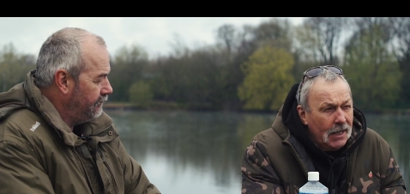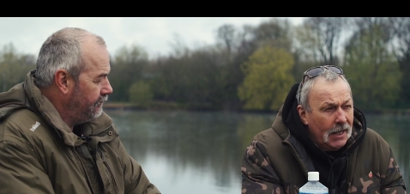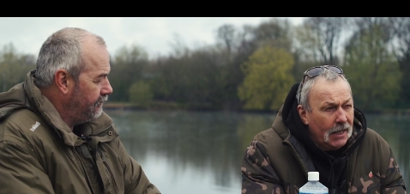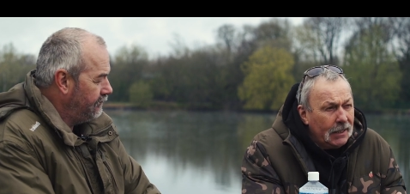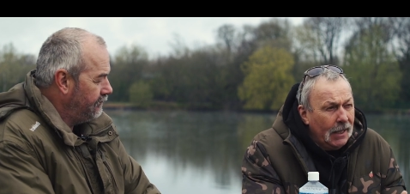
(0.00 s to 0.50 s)

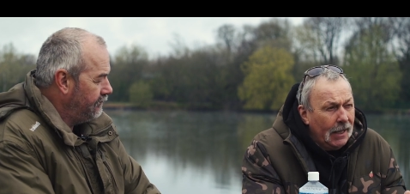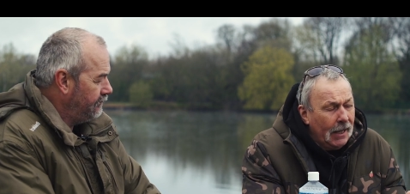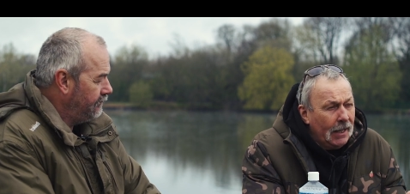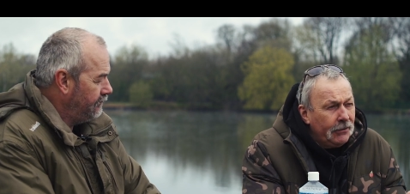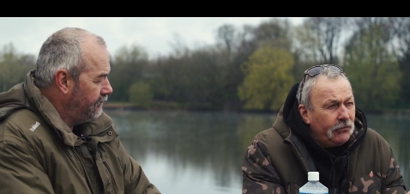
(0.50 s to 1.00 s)
Speaker 1: uh,
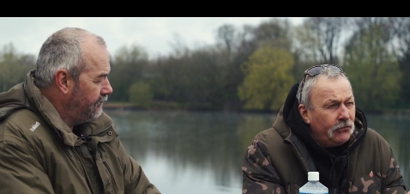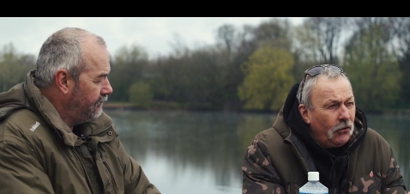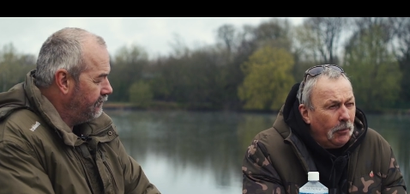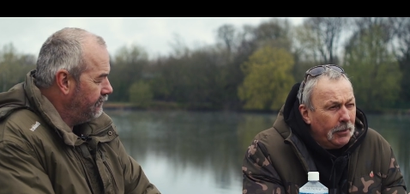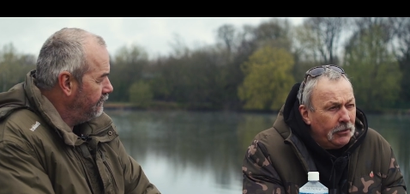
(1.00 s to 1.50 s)
and
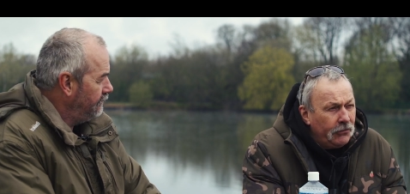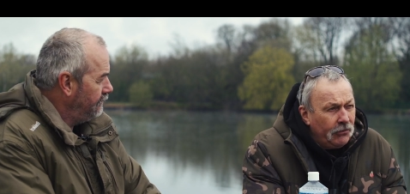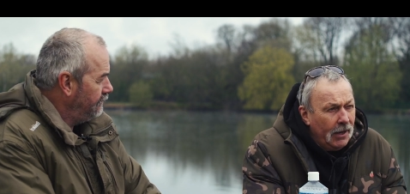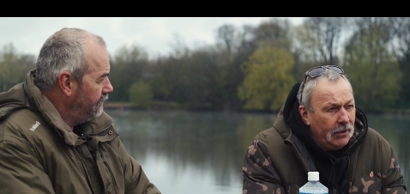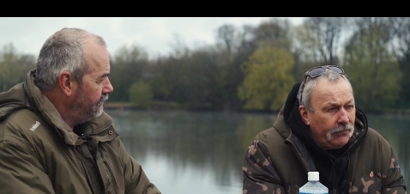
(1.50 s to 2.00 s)
stopping the
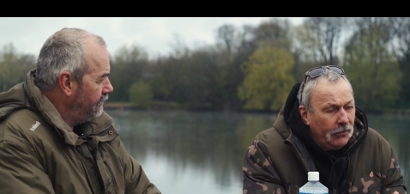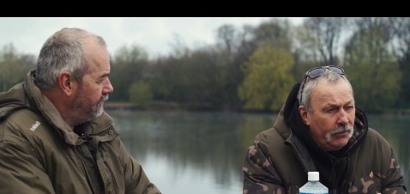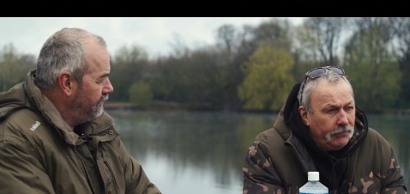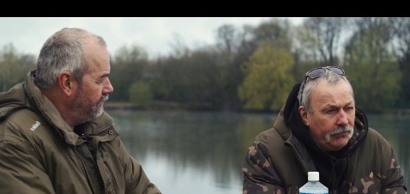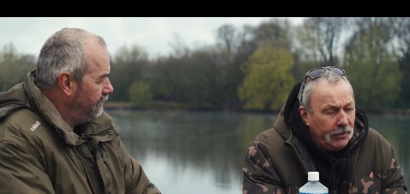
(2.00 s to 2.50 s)

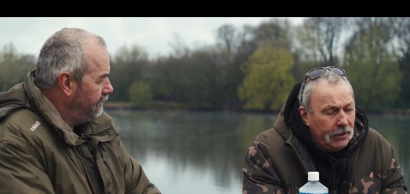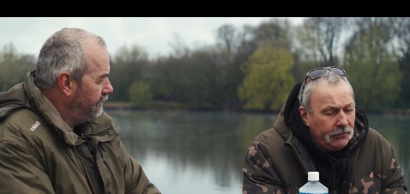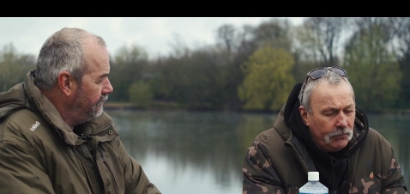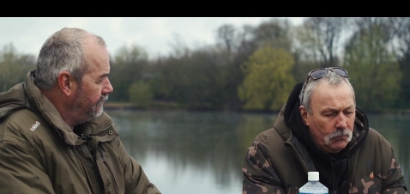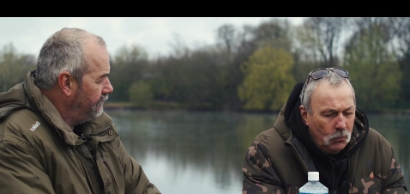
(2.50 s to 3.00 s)
transfer of
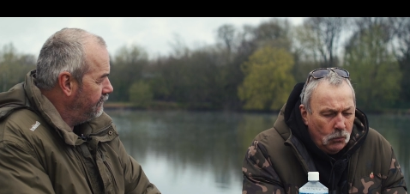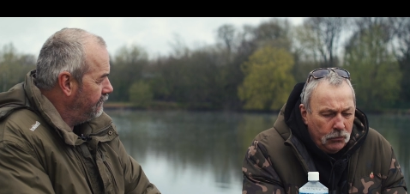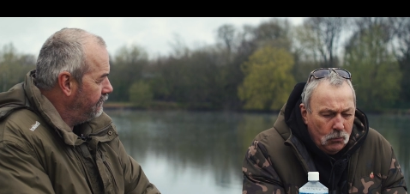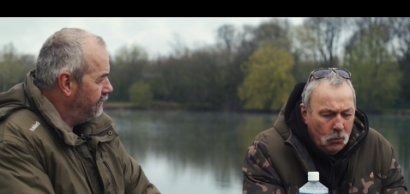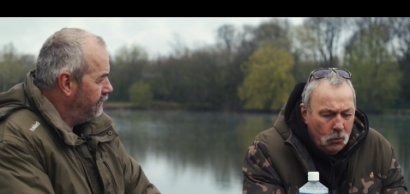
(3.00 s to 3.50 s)
disease from
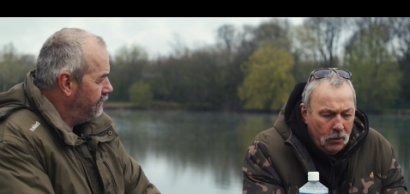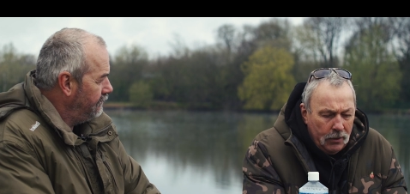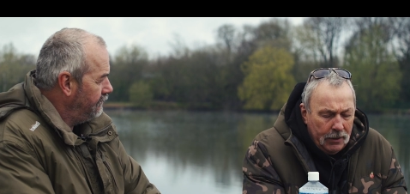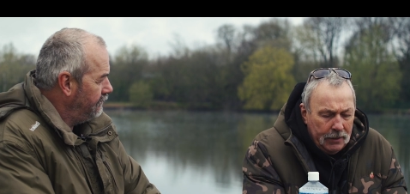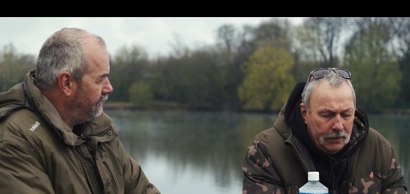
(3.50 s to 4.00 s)
water to
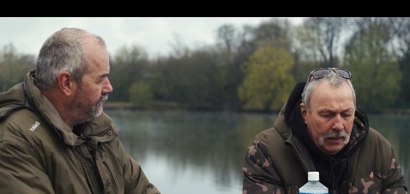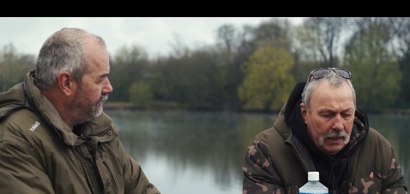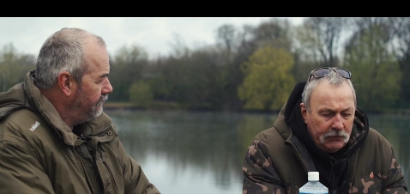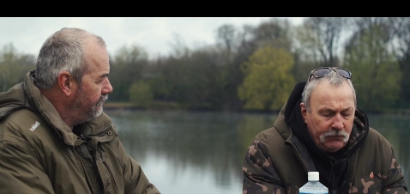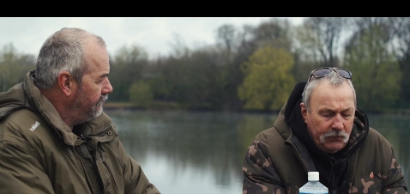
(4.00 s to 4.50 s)
water. And
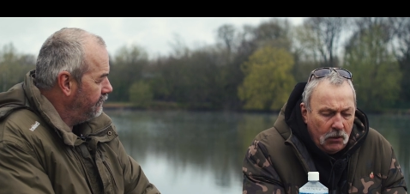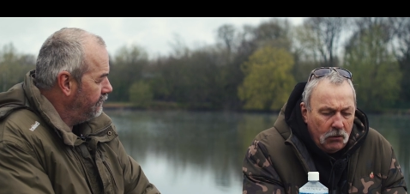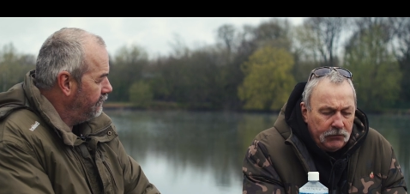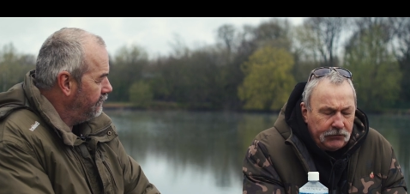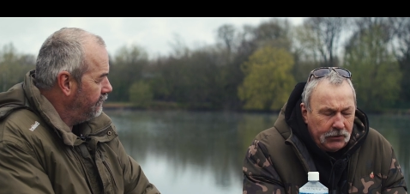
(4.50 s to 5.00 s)
uh, as
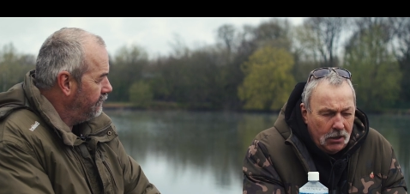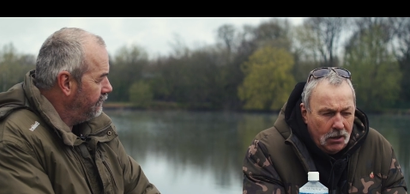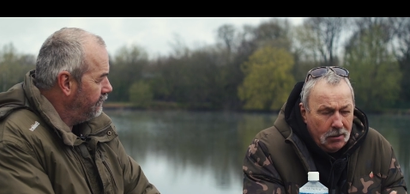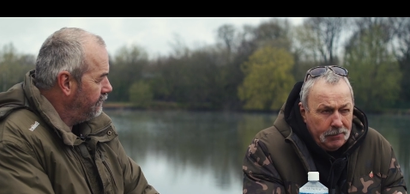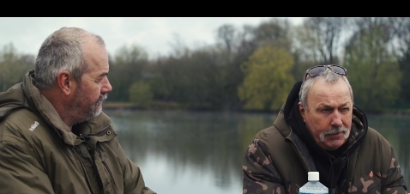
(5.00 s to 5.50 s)
far as
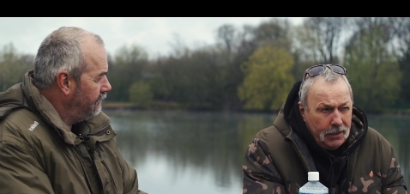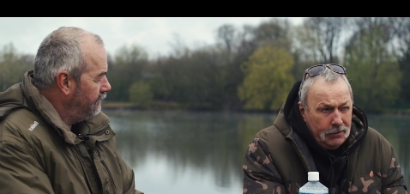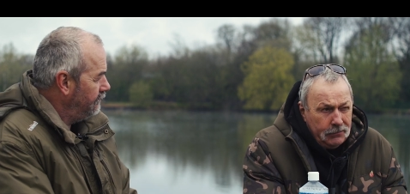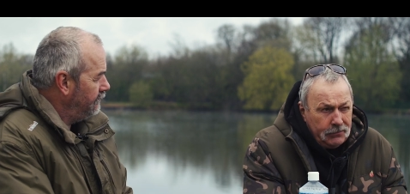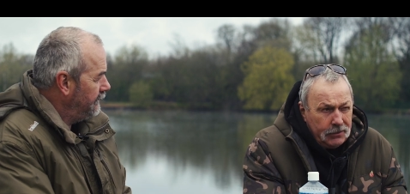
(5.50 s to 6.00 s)
carp
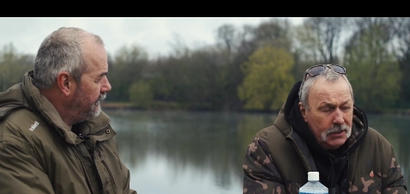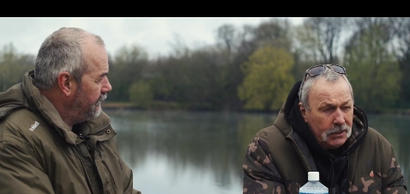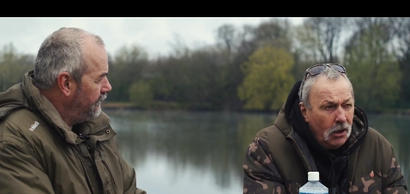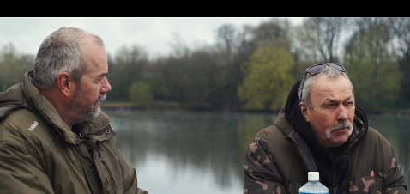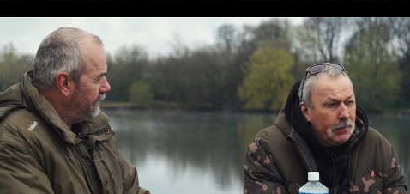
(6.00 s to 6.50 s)
goes,
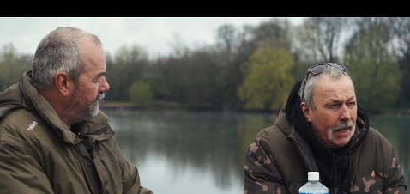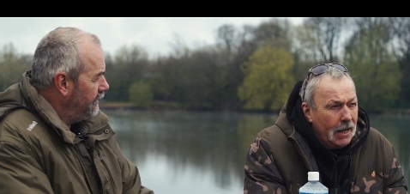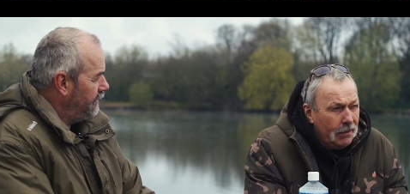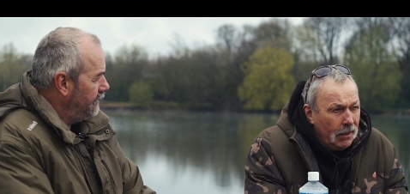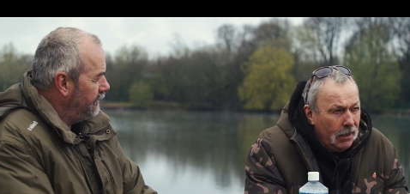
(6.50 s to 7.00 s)
carp
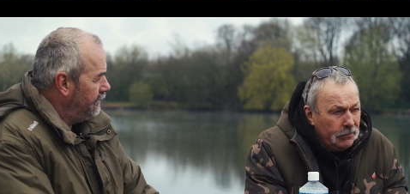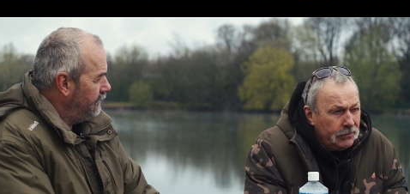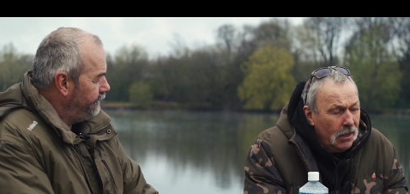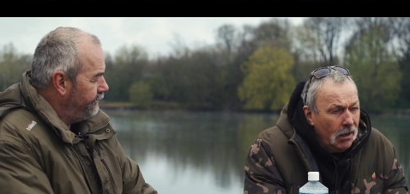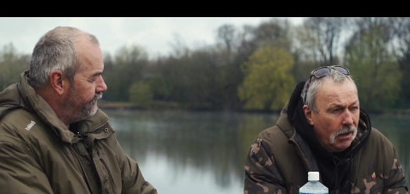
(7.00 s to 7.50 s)
care
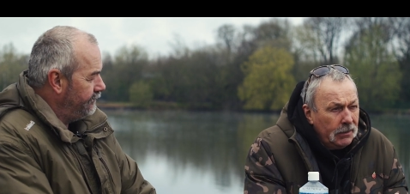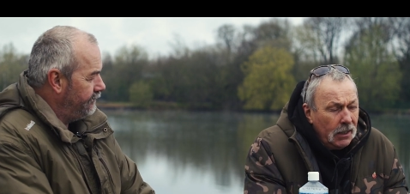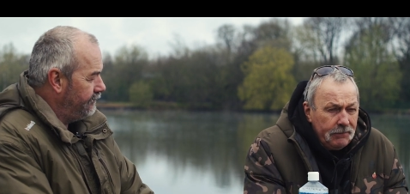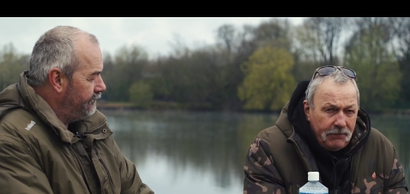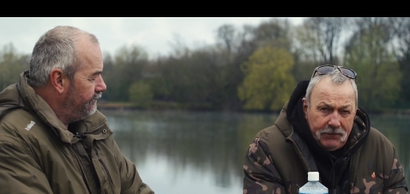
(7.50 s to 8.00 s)
goes, I
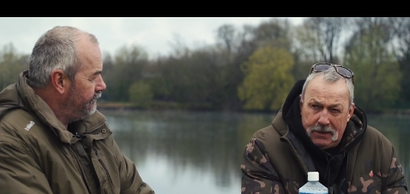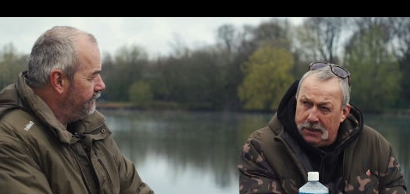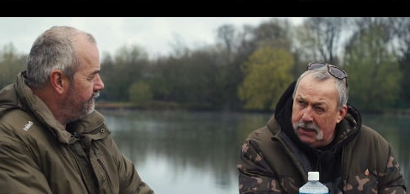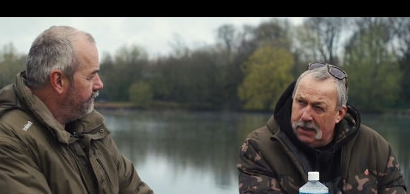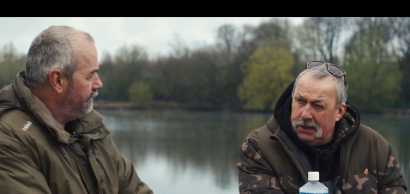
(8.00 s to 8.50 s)
don't
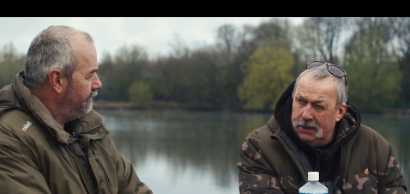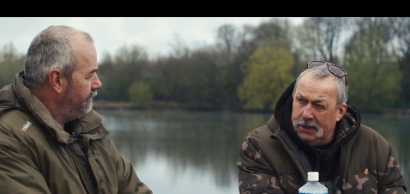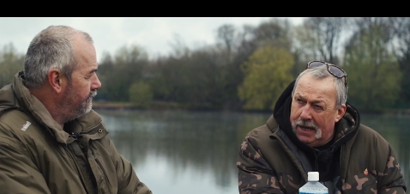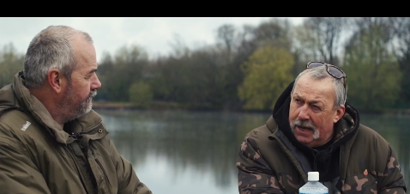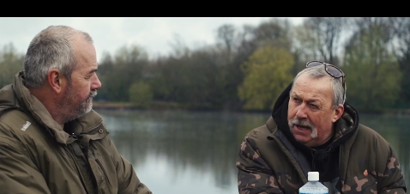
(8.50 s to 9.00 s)
think it
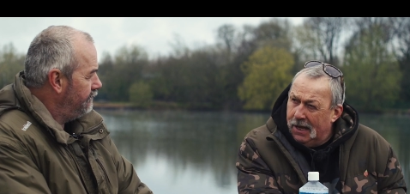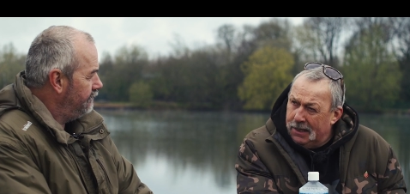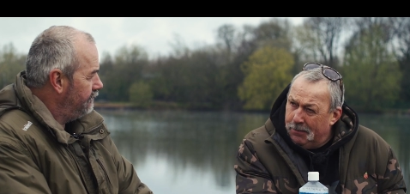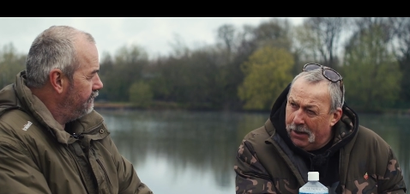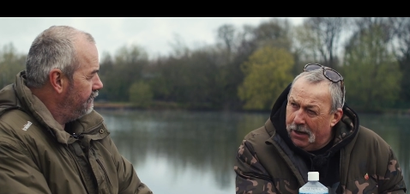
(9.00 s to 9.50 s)
can get
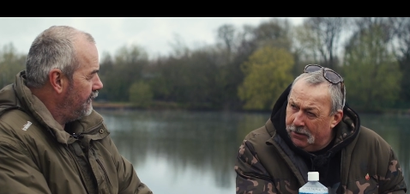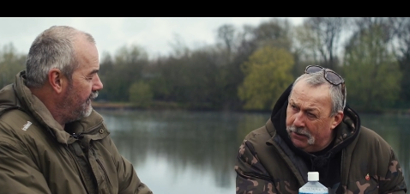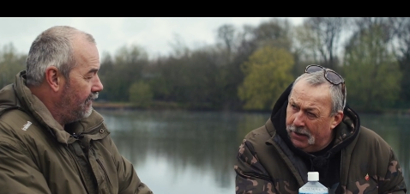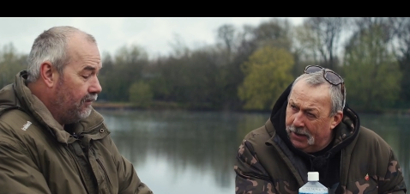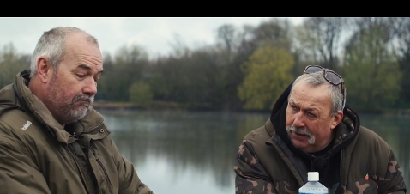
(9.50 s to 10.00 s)
any
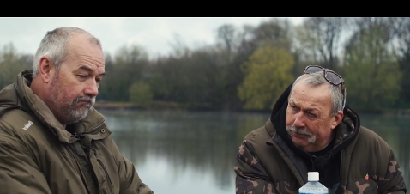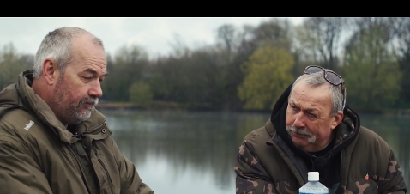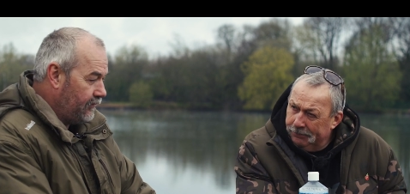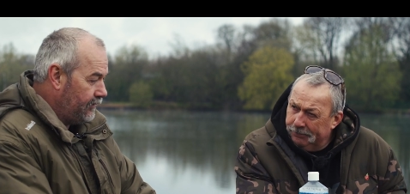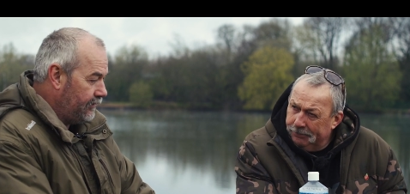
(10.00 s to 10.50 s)
better than that.
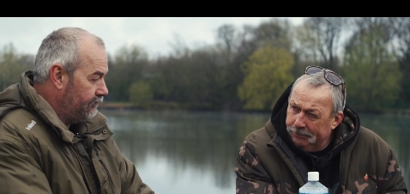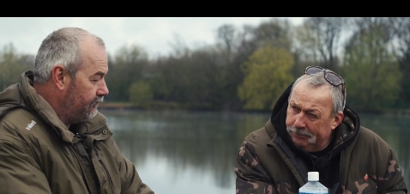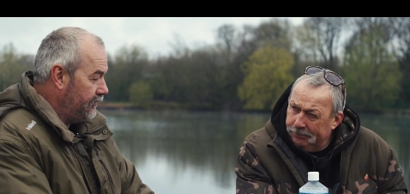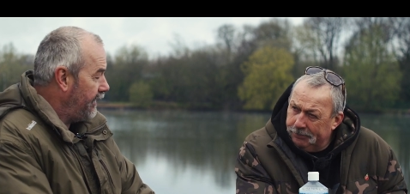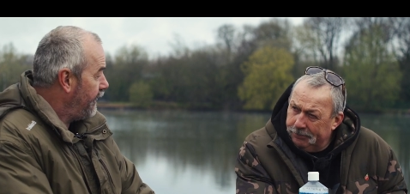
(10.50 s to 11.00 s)

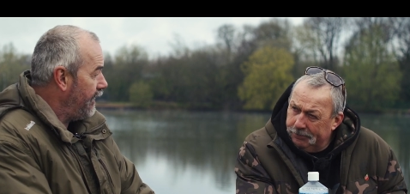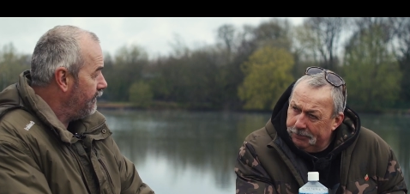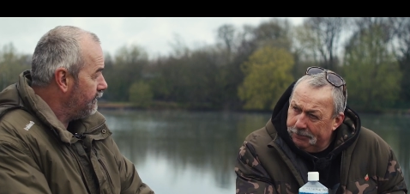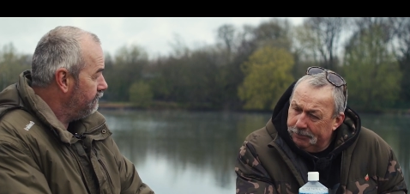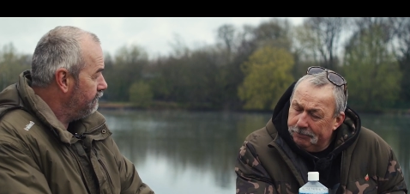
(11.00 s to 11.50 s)
Speaker 2: It can't.